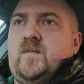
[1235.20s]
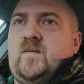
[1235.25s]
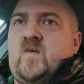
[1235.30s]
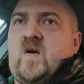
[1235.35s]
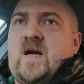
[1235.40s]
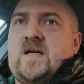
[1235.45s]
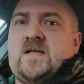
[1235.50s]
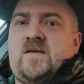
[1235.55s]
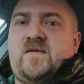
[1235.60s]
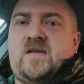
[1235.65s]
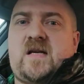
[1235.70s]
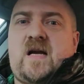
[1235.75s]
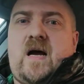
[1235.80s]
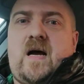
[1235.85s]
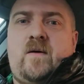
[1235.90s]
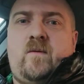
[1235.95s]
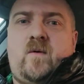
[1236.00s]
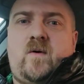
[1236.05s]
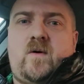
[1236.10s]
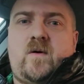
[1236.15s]
Rise of
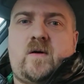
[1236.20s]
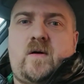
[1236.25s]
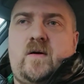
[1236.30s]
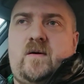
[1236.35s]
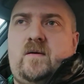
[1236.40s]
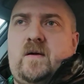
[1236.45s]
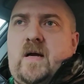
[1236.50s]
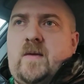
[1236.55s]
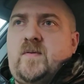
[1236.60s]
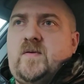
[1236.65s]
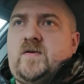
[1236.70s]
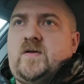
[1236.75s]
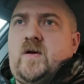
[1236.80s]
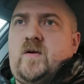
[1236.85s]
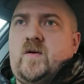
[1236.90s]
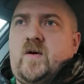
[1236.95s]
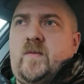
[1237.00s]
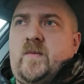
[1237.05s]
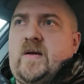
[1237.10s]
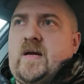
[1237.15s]
Skywalker
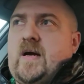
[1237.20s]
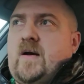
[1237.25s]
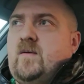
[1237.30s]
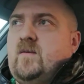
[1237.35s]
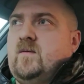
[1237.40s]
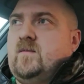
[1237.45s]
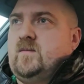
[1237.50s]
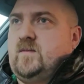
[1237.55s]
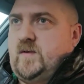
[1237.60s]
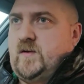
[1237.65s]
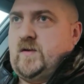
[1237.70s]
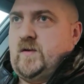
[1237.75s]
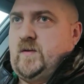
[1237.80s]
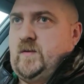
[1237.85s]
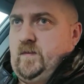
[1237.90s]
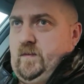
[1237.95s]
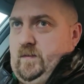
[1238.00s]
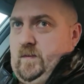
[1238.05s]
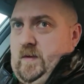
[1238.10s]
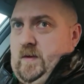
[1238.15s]
episode coming out
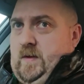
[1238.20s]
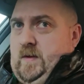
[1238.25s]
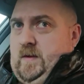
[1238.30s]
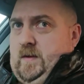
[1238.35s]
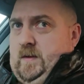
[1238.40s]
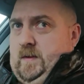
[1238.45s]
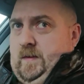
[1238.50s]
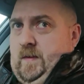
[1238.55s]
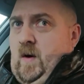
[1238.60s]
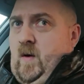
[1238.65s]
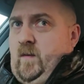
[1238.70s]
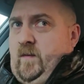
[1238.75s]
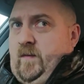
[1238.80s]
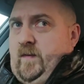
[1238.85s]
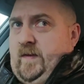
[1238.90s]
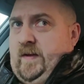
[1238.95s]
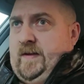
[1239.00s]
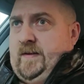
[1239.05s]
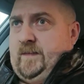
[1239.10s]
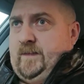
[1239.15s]
soon,
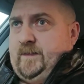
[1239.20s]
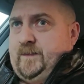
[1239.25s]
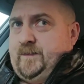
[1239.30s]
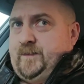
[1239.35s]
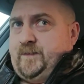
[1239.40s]
hopefully.